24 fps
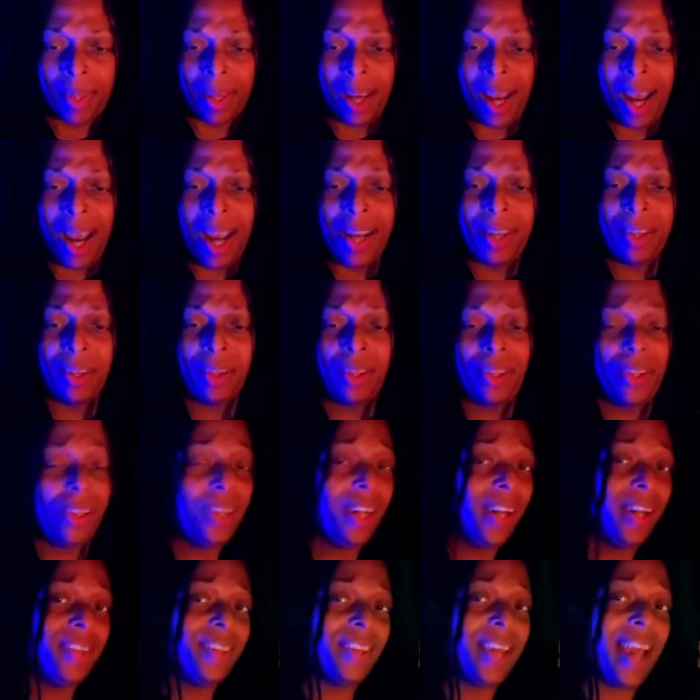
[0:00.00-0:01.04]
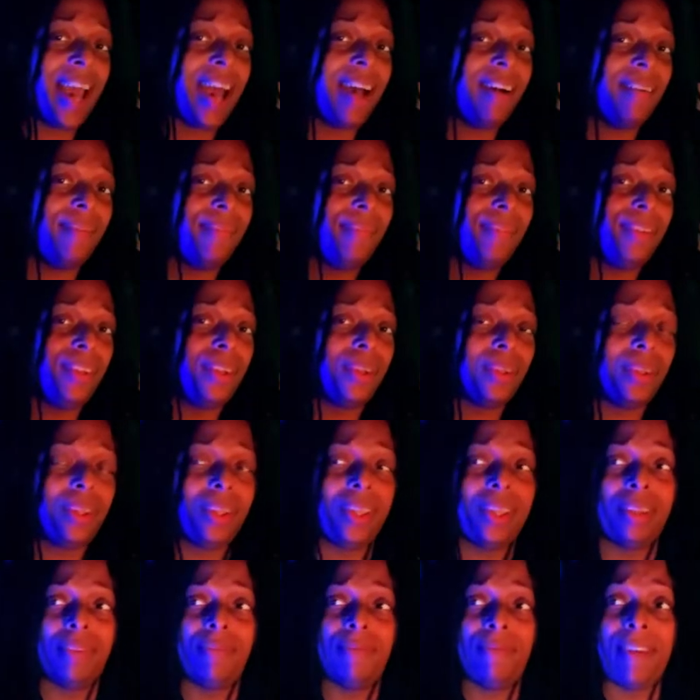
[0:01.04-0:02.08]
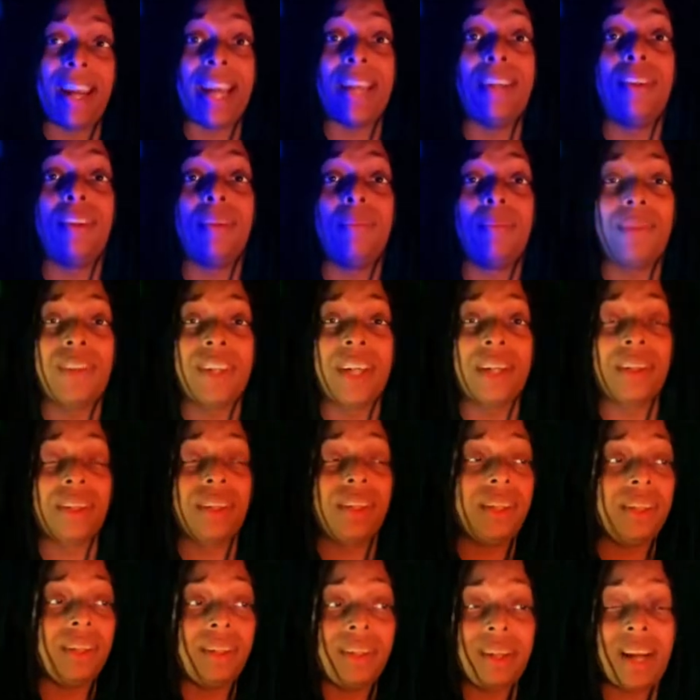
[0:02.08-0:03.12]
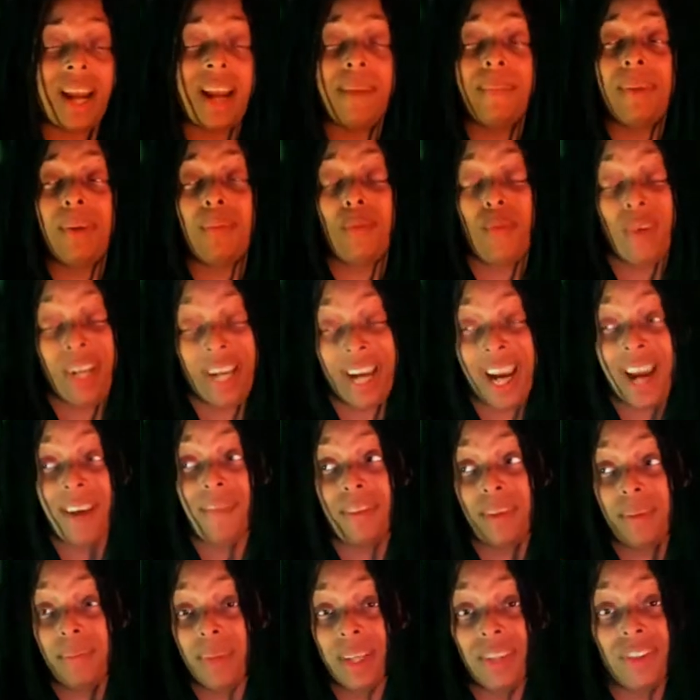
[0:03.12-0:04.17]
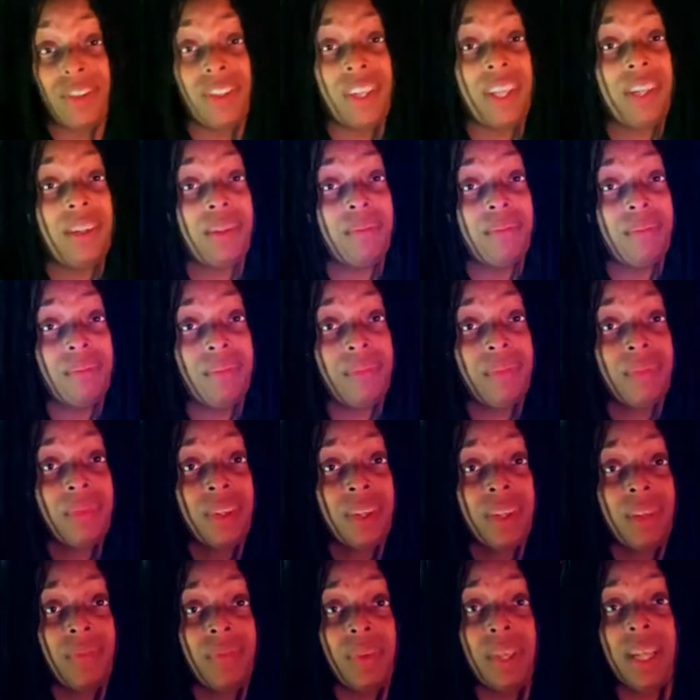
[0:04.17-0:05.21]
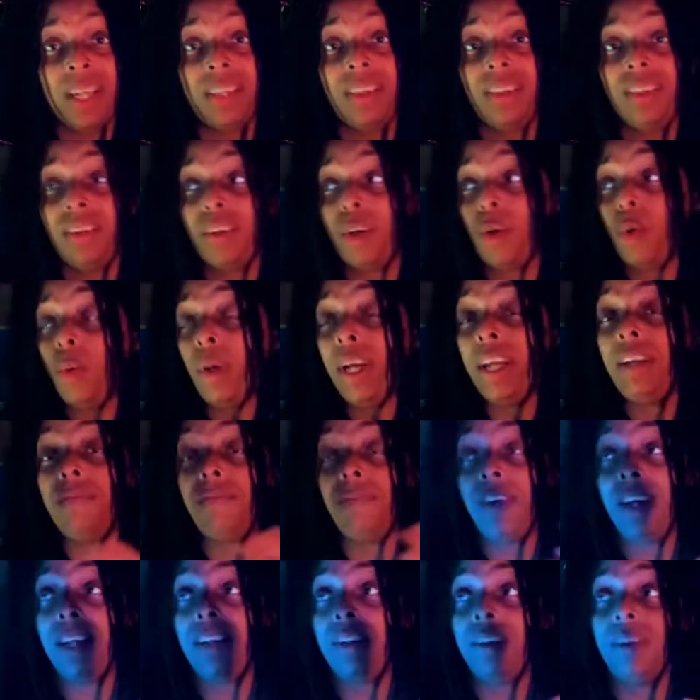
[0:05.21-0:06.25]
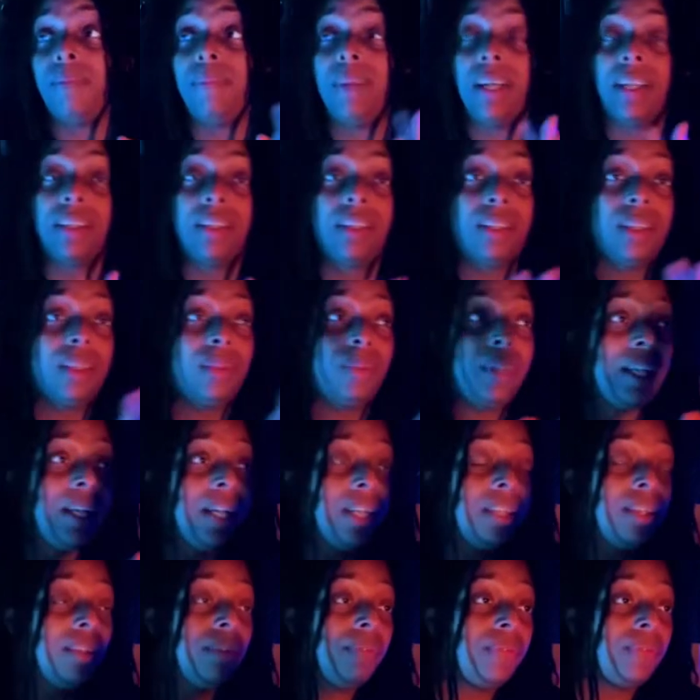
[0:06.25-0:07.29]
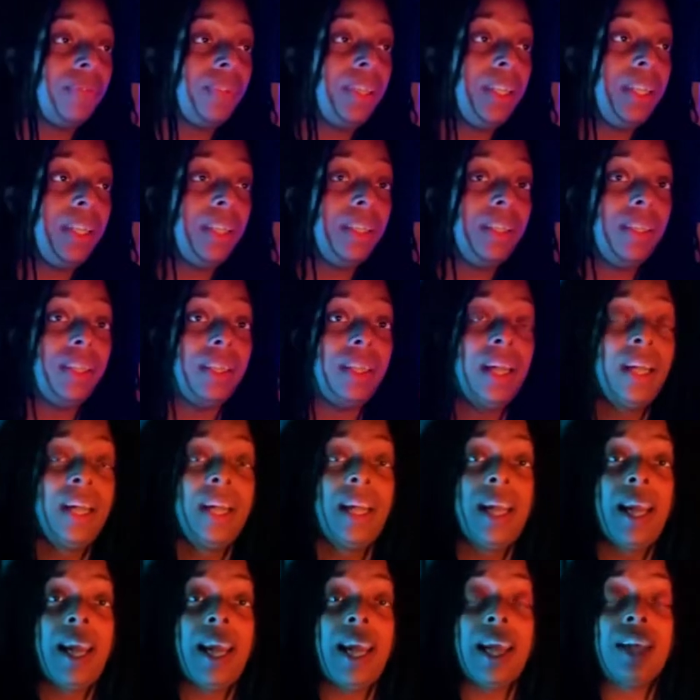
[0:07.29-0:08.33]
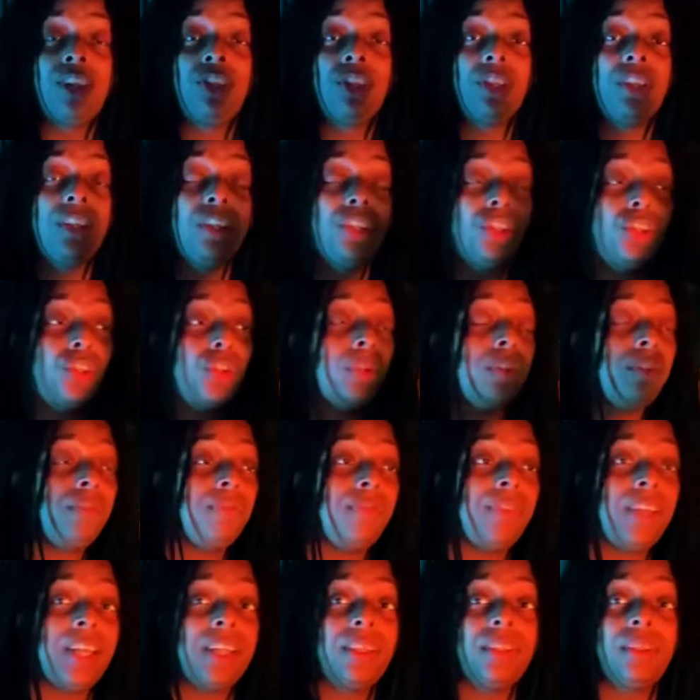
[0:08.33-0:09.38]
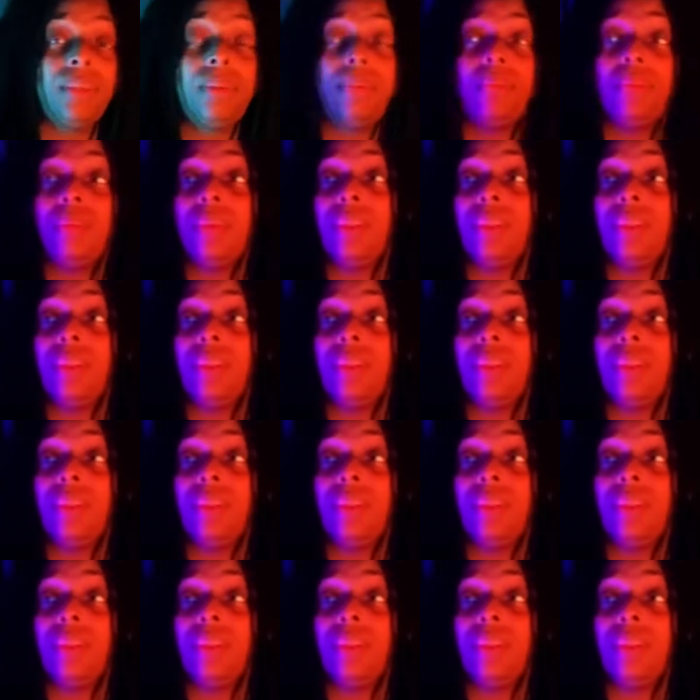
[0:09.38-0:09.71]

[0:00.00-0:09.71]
I know you guys have your little fandoms out there. I mean, we have them. I've seen them. We've got the Queen fandom out there. We've got the freaking Angelina Jordan fandom.